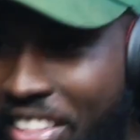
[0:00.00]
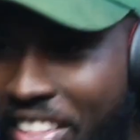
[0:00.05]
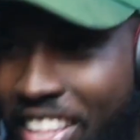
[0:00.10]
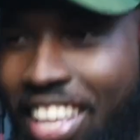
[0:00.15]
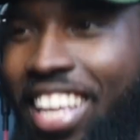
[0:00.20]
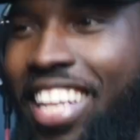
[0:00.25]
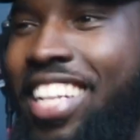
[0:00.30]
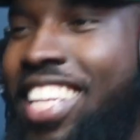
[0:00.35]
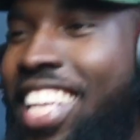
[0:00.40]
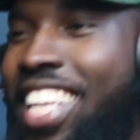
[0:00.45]

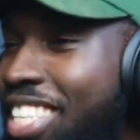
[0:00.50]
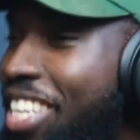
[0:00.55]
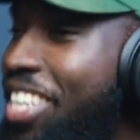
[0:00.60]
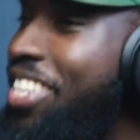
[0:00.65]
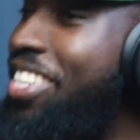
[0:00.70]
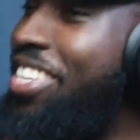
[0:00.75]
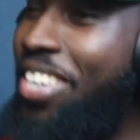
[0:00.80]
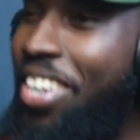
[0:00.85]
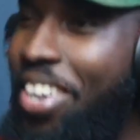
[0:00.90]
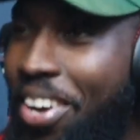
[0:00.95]
This
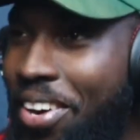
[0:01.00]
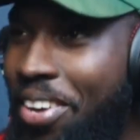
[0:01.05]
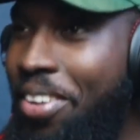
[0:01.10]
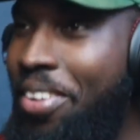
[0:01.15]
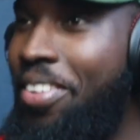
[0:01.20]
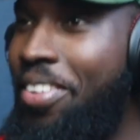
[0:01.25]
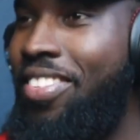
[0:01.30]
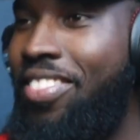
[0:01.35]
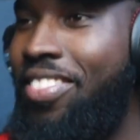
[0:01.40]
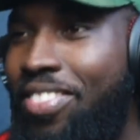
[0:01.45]
intro
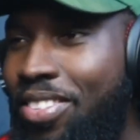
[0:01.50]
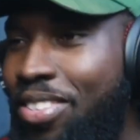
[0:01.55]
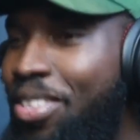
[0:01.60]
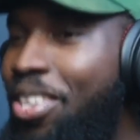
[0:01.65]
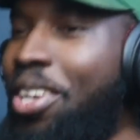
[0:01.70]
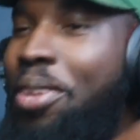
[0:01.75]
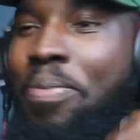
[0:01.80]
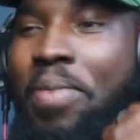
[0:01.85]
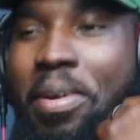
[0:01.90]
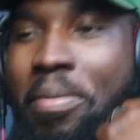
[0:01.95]
took
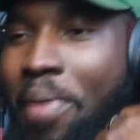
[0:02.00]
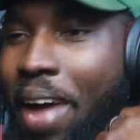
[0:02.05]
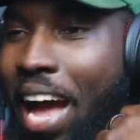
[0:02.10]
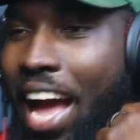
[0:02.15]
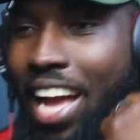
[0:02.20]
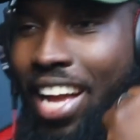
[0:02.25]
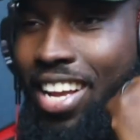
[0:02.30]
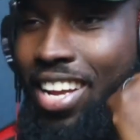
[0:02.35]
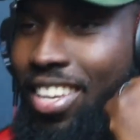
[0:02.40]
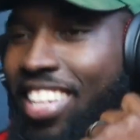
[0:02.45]
me
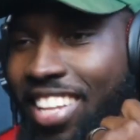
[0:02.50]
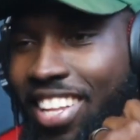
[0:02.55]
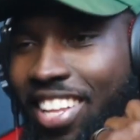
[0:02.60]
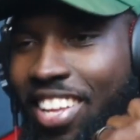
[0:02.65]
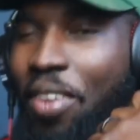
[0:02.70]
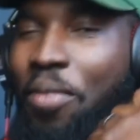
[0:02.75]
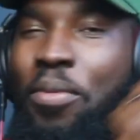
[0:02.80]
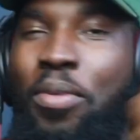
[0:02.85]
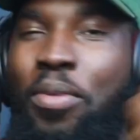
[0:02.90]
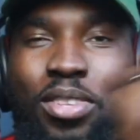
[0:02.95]
back.
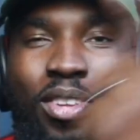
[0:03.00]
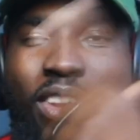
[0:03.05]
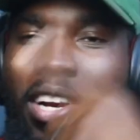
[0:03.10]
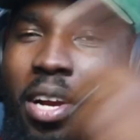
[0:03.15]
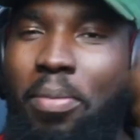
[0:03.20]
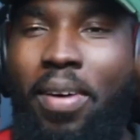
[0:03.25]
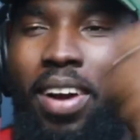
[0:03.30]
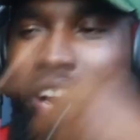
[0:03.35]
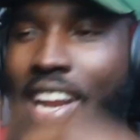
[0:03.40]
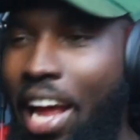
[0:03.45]
We'll talk
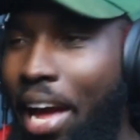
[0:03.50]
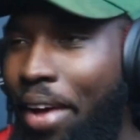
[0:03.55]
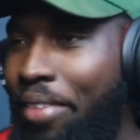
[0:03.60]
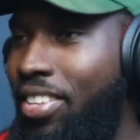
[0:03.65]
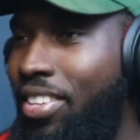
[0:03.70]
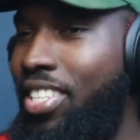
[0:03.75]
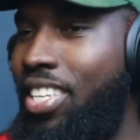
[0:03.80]
about it after,